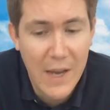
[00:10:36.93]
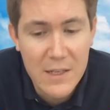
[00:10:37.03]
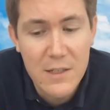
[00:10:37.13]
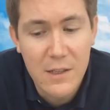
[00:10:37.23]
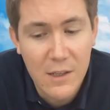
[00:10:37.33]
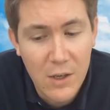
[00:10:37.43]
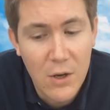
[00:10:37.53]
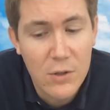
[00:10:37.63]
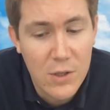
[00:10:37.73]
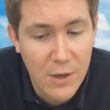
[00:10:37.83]
enter a
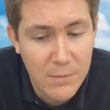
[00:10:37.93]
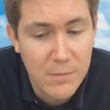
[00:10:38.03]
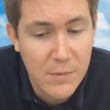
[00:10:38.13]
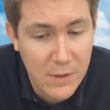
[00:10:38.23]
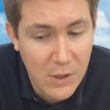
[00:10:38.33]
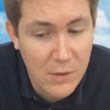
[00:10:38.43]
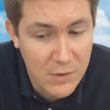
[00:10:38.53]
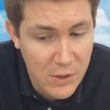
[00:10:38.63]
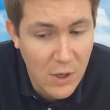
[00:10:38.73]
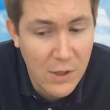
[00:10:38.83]
long term
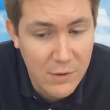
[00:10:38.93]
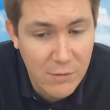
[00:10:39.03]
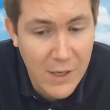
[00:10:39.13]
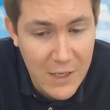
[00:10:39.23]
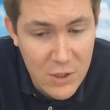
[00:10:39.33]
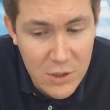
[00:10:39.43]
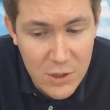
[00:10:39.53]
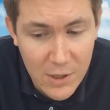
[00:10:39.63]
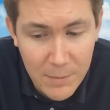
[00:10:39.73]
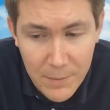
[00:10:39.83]
solid
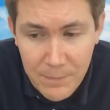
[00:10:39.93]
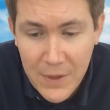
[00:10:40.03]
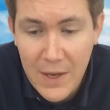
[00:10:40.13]
relationship.